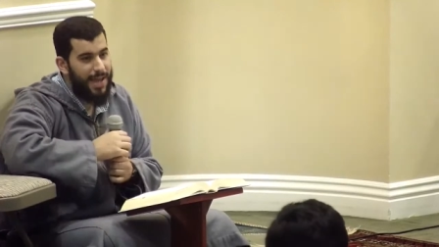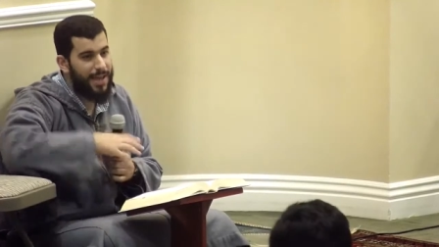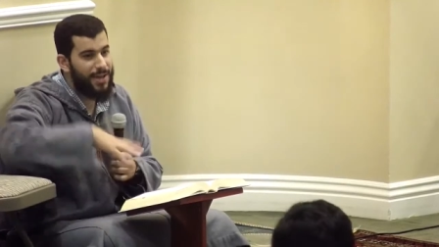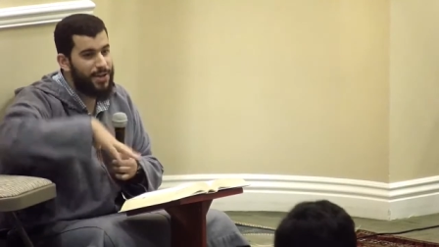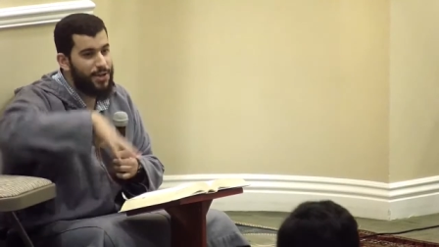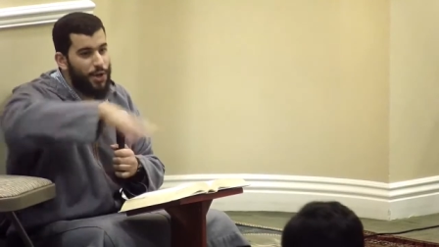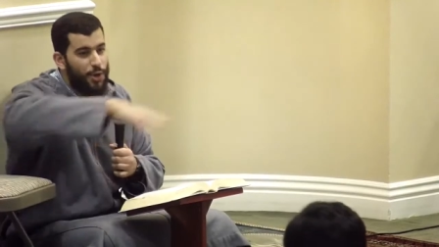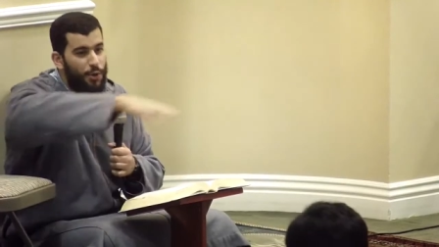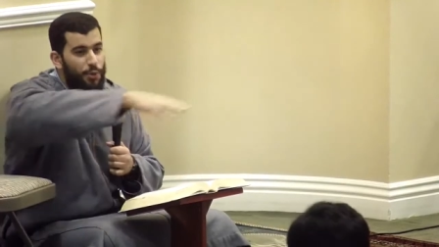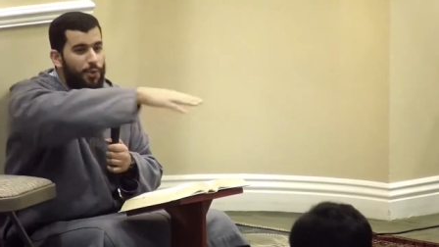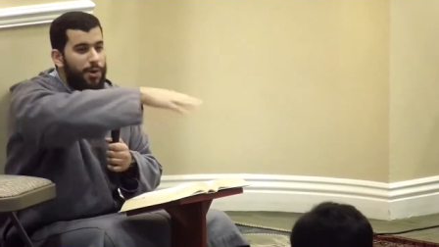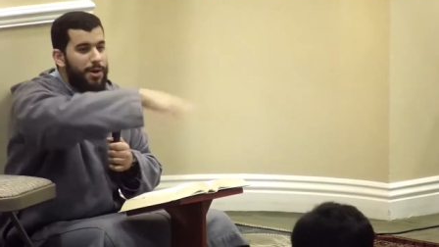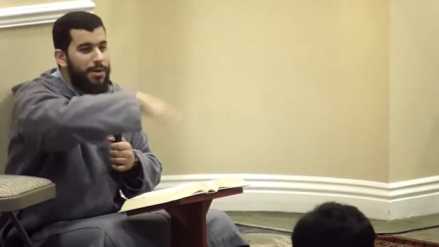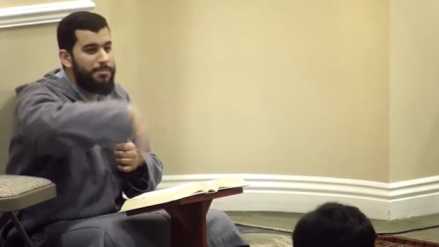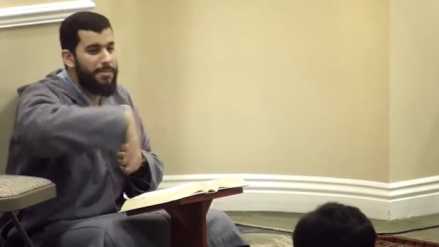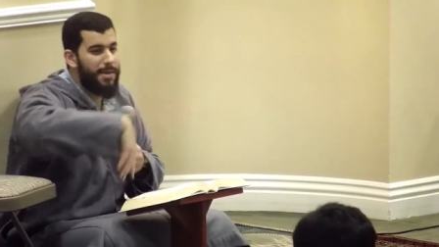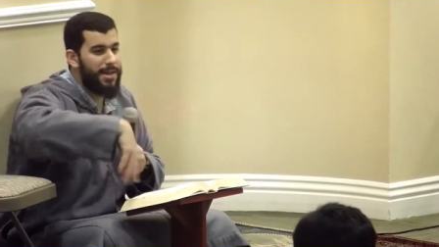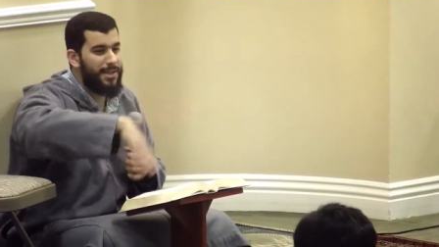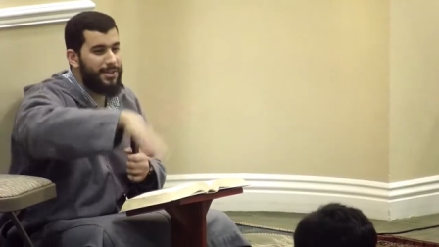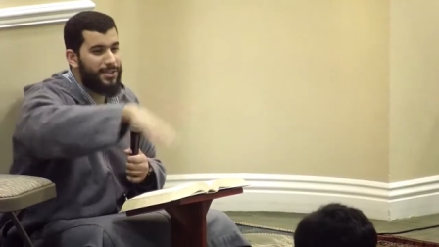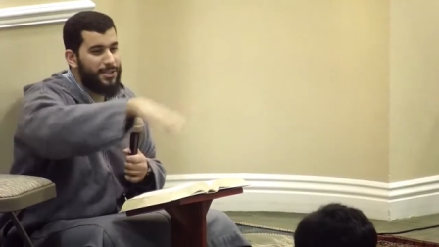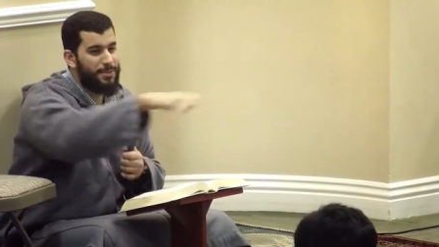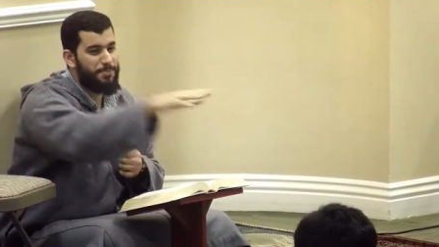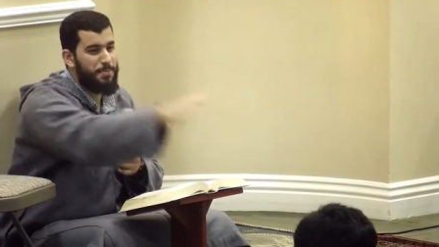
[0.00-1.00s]
and no one
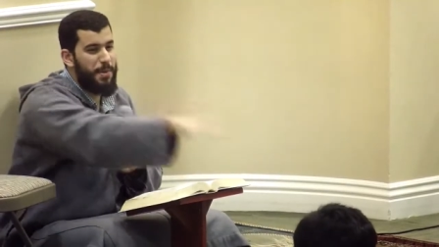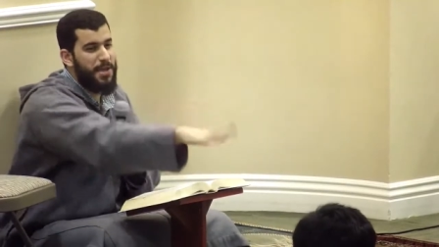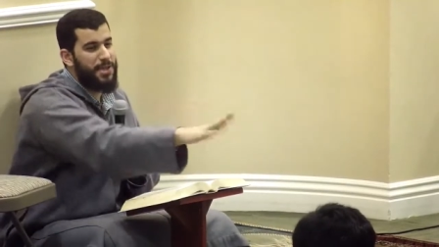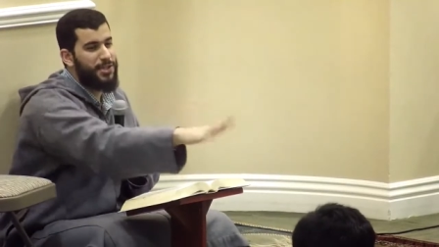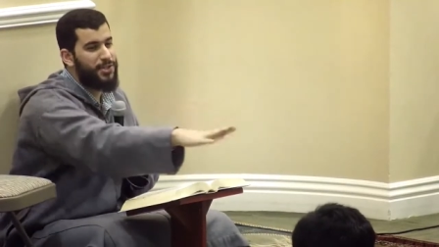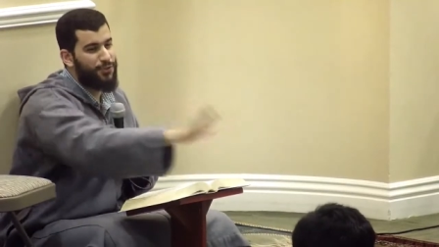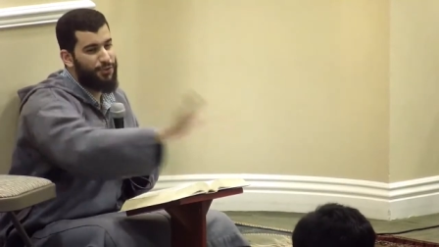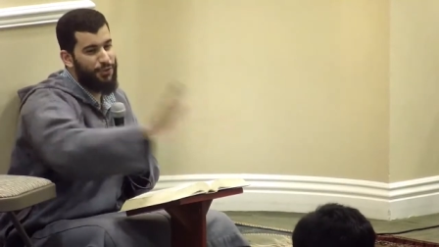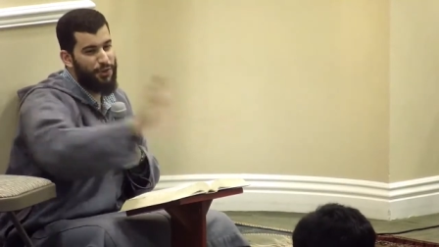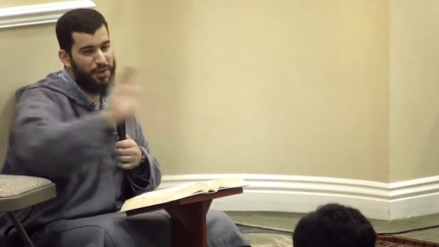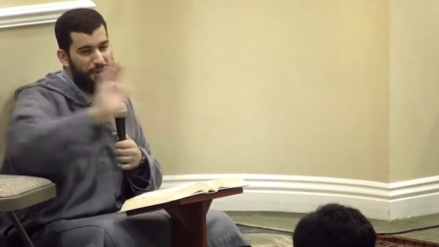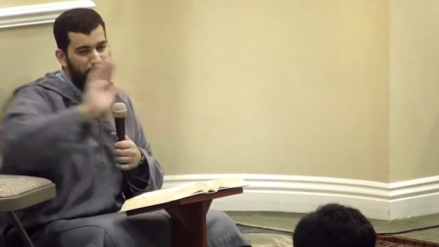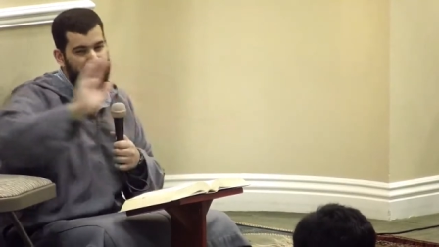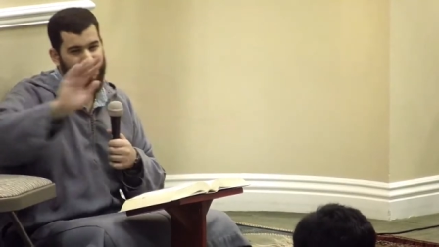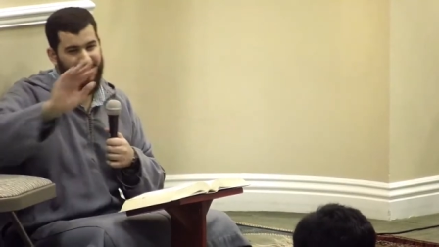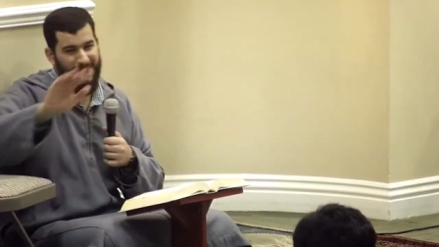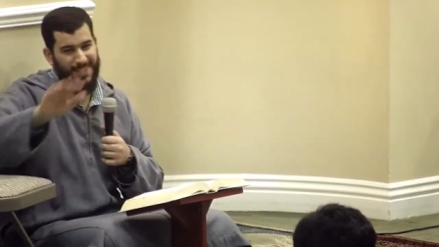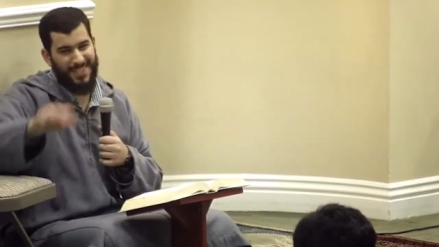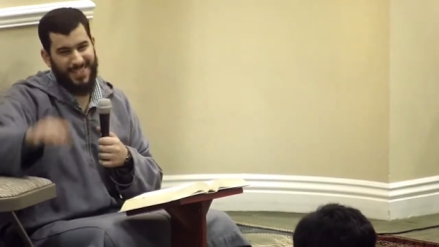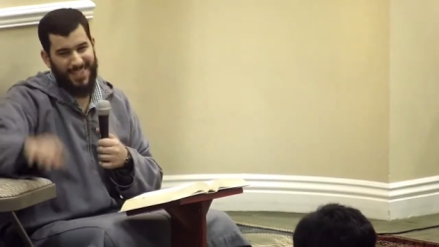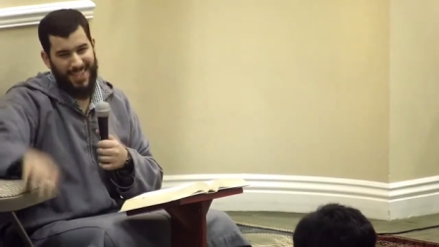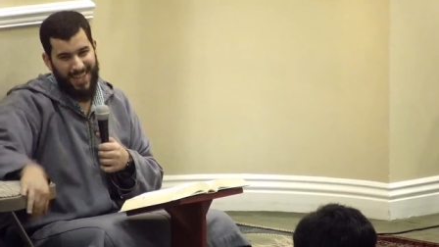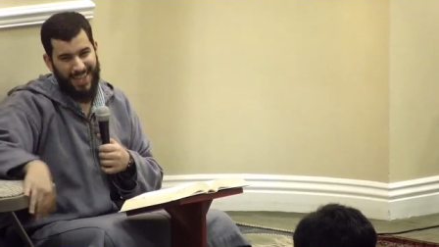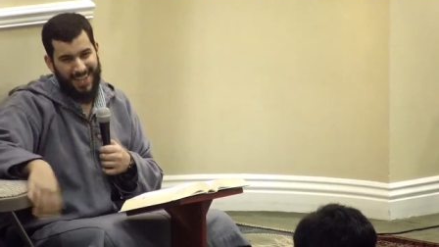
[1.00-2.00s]
made space for him
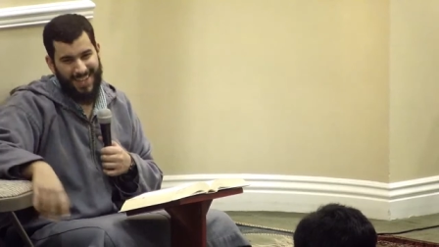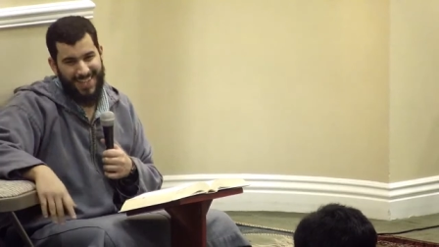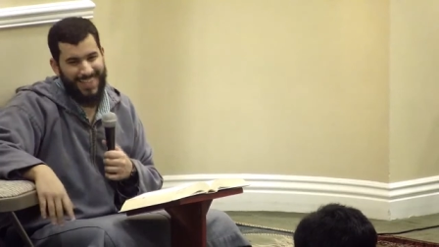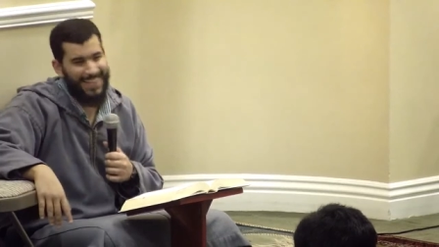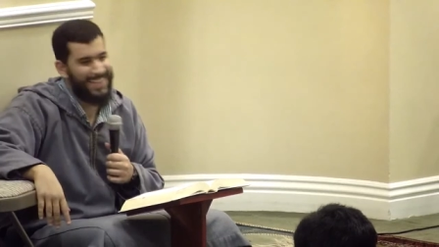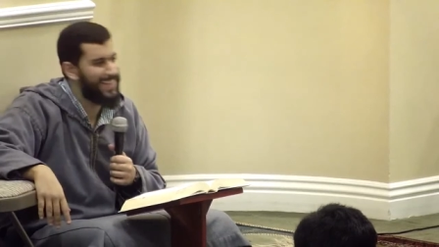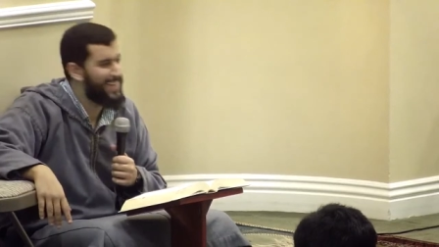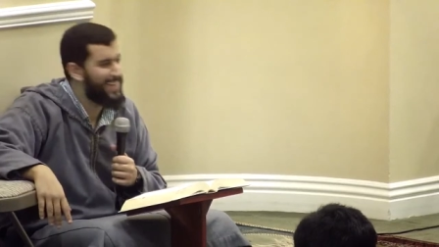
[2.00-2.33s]
to sit.